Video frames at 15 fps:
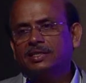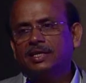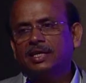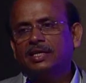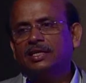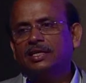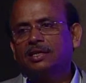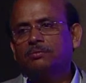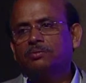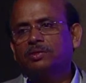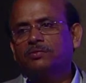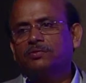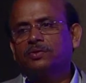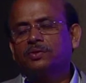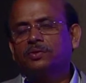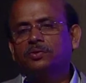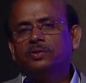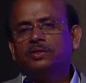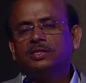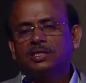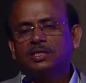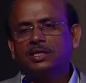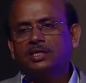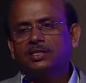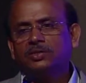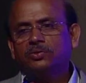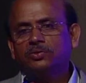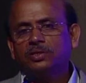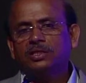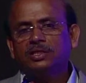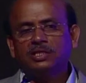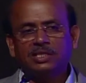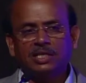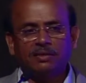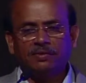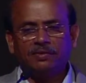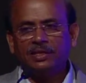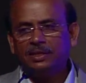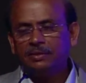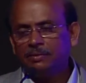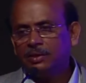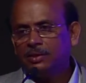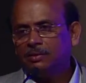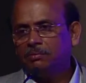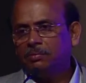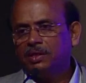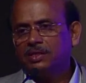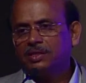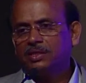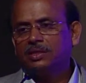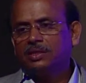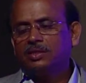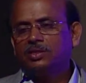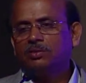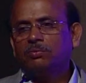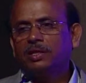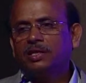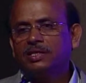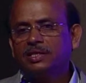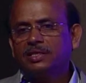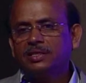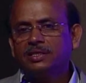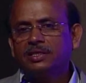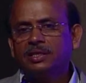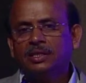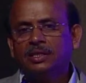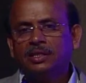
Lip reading: then in terms of doing the studies using the CFD based simulations,